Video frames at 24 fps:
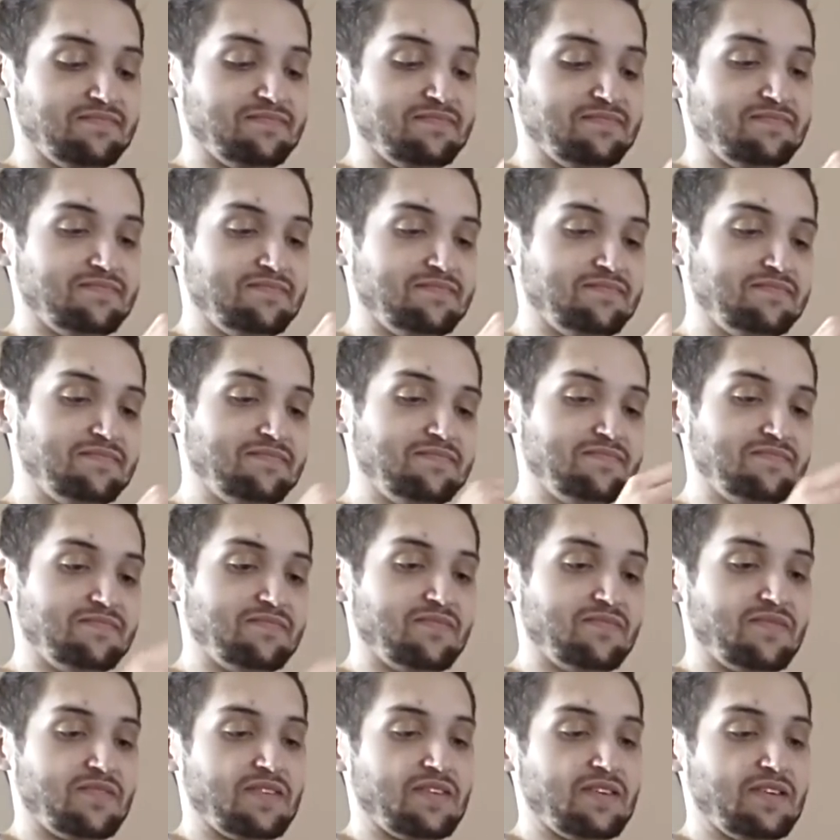
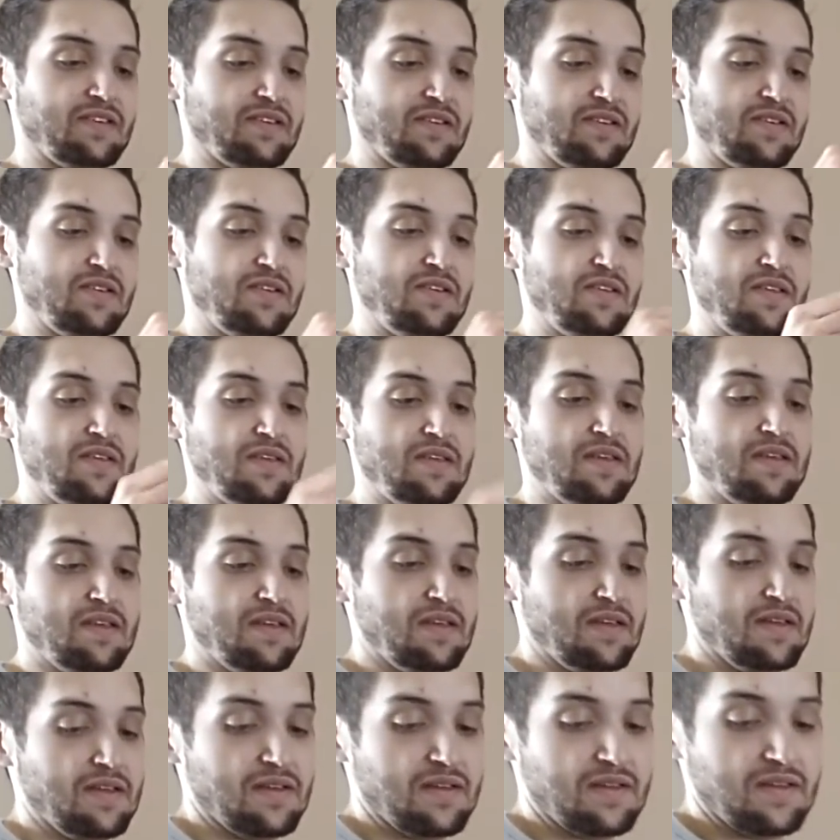
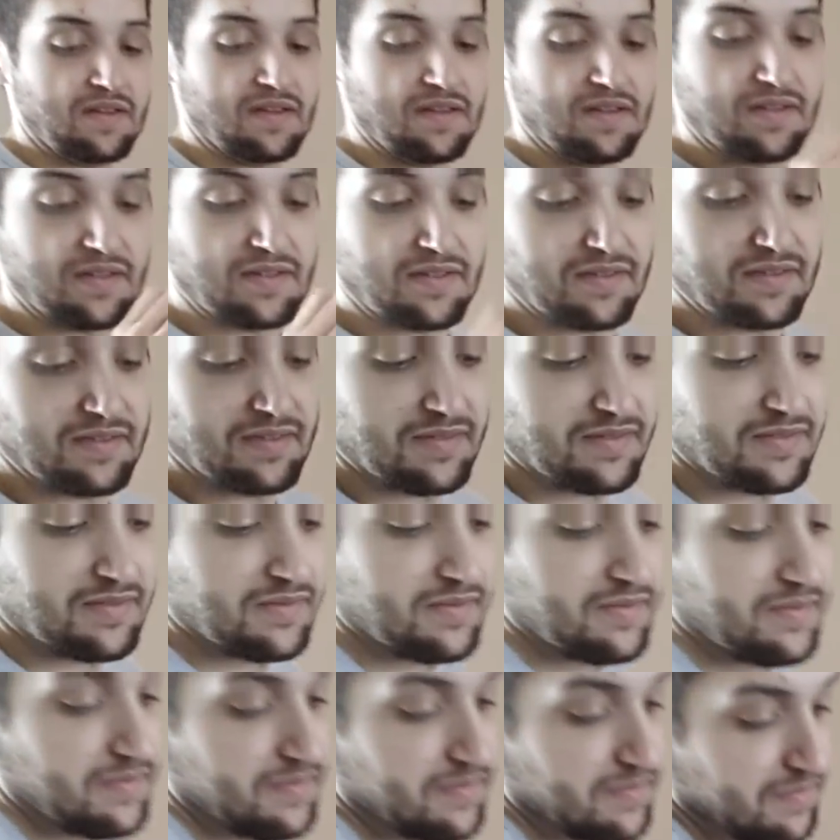
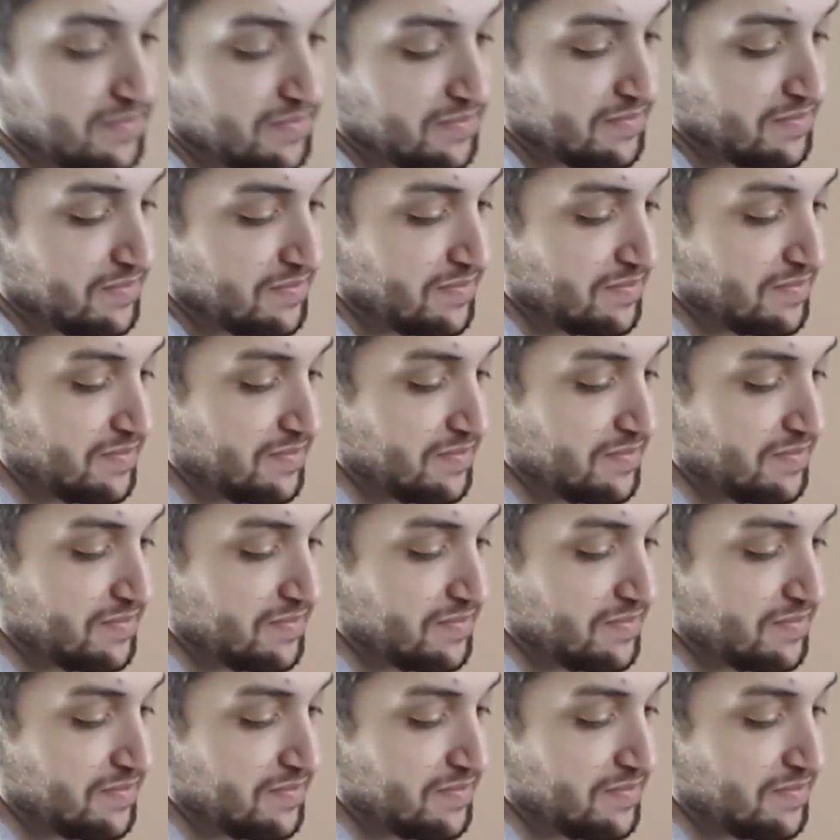This person isn't speaking.